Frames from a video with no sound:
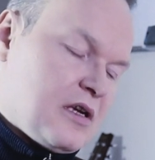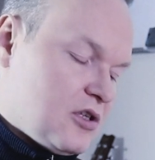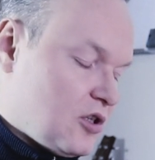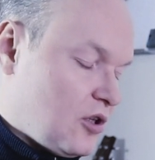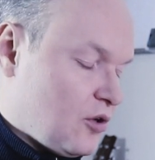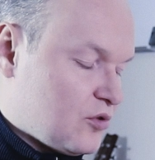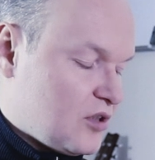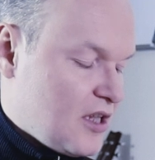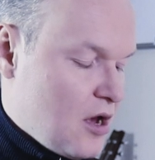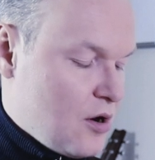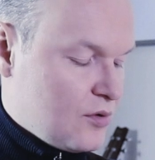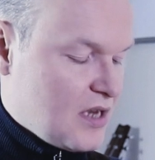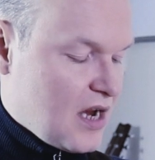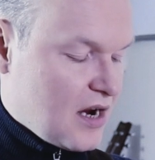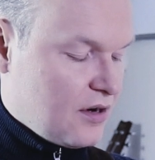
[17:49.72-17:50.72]
So those
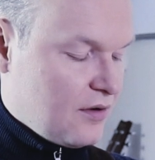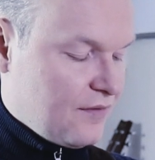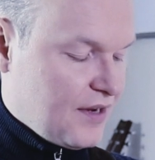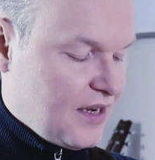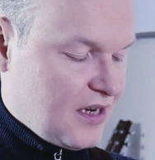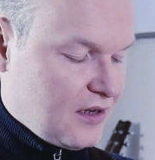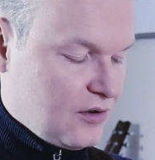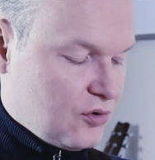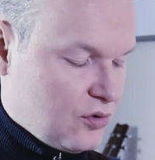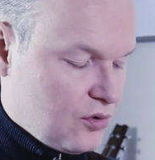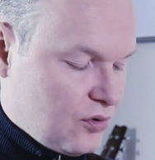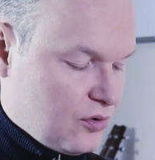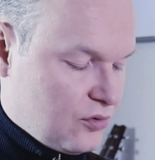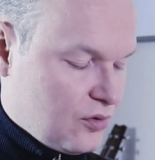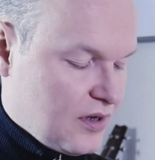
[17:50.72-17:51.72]
notes are kind of leading
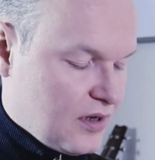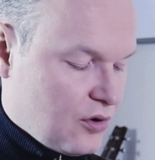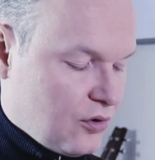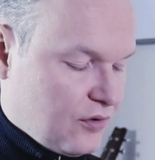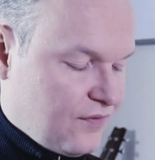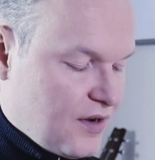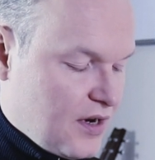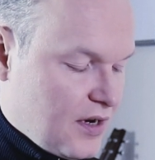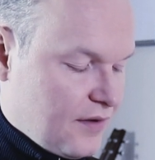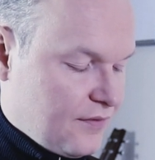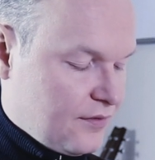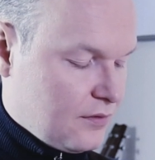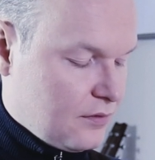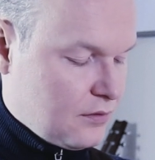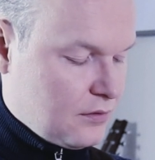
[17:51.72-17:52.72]
to the chord 5.